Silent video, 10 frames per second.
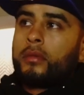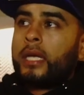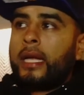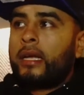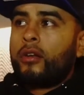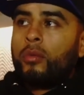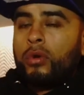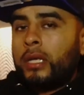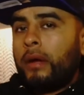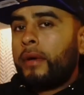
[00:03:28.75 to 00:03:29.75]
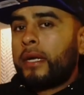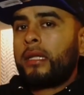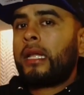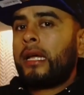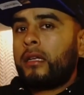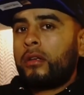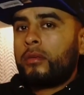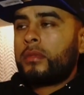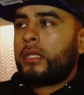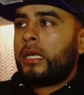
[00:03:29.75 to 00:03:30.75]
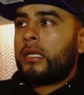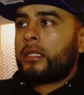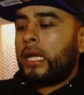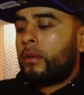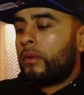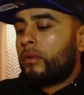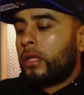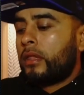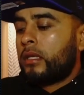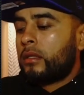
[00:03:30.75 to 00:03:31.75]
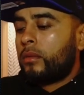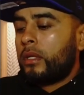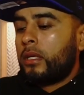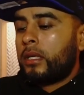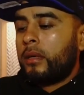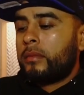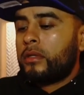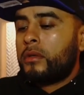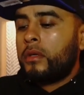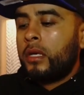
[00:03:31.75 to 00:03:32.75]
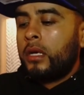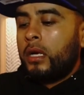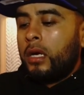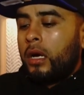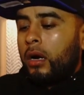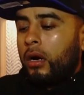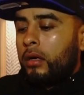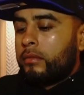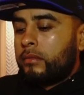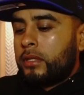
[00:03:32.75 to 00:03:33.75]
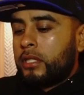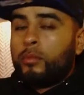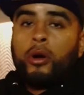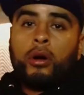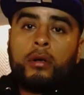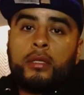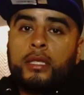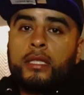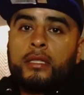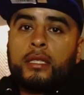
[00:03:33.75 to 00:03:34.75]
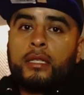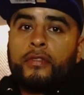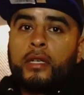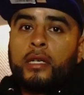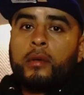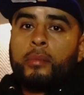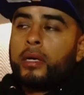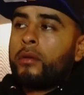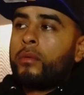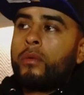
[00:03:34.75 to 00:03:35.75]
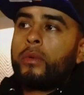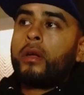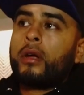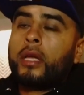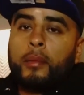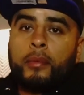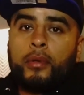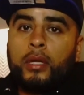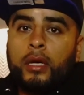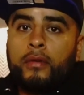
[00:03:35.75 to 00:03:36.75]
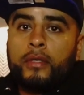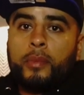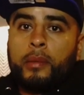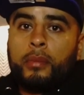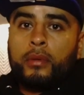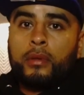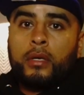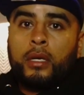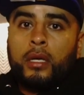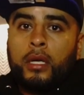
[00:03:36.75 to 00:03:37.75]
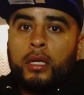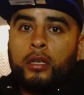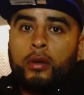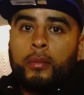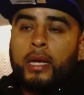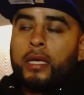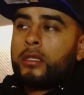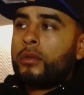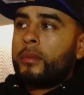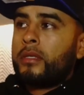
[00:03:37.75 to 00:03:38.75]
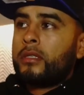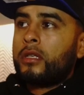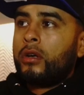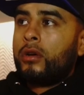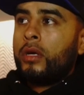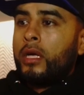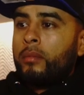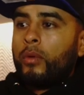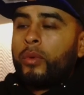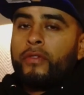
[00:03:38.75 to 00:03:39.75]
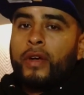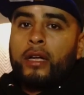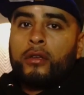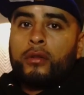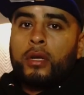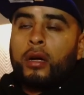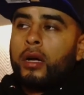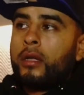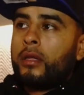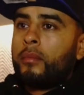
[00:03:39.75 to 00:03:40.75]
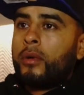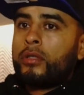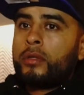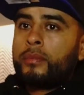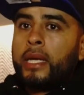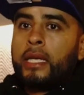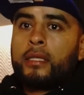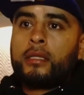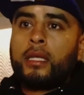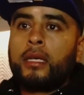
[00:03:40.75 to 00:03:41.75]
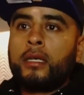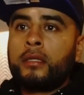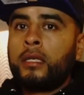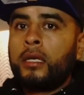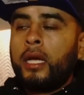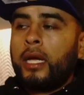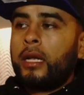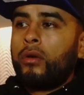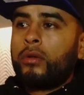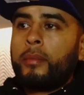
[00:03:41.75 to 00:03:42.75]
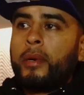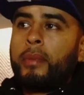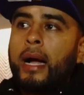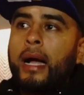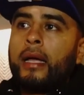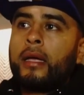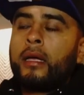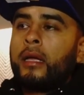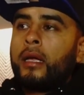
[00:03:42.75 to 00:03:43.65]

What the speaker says: Can't get no more direct than that, you know what I'm saying? It's like the things that we look up to are small and insignificant compared to what we are capable of as people, you know, I mean, as humans, you know, but we value the most pettiest things and hold them up high,